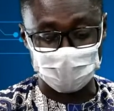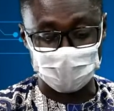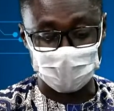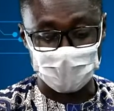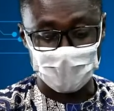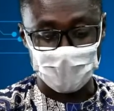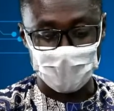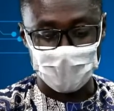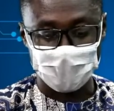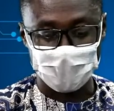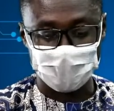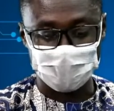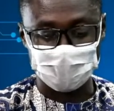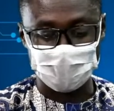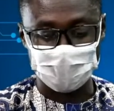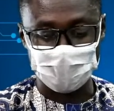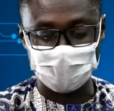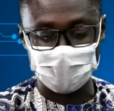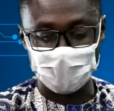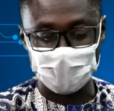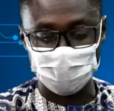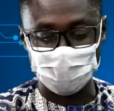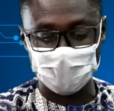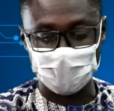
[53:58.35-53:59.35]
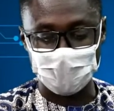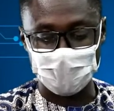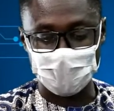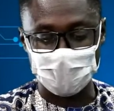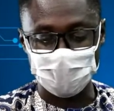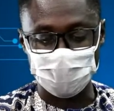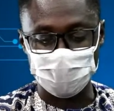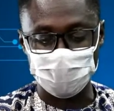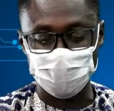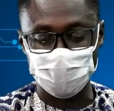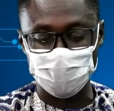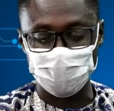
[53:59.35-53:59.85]
And he says, I'm glad
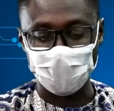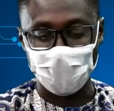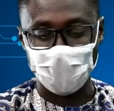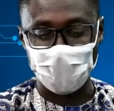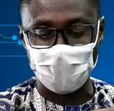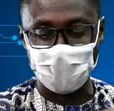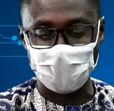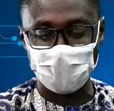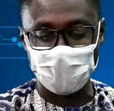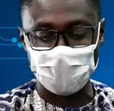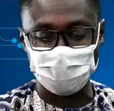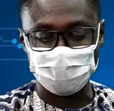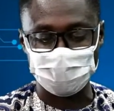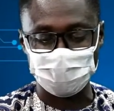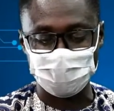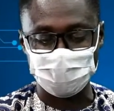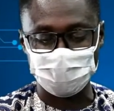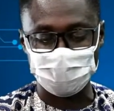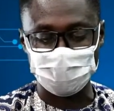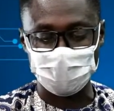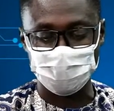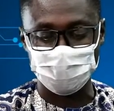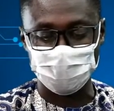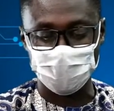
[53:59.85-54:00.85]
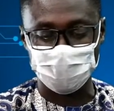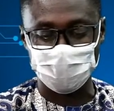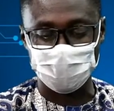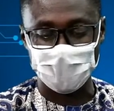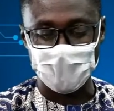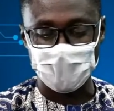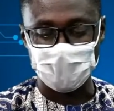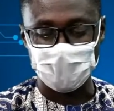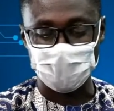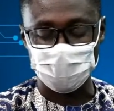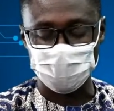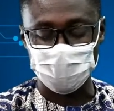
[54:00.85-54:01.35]
you've highlighted some of
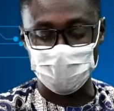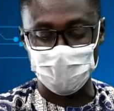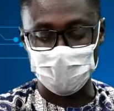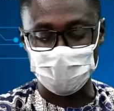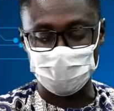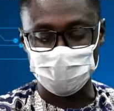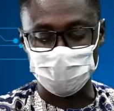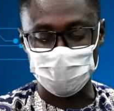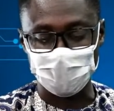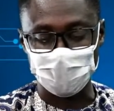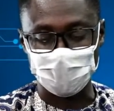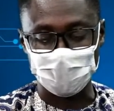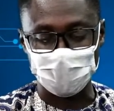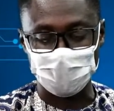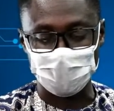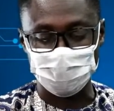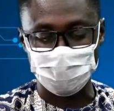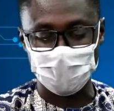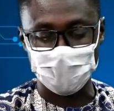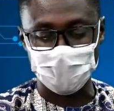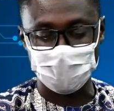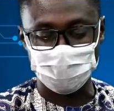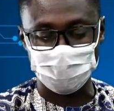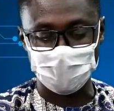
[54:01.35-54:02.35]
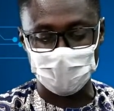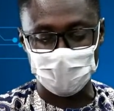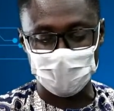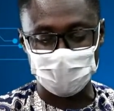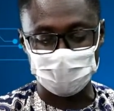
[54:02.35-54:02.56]
the ways we can minimize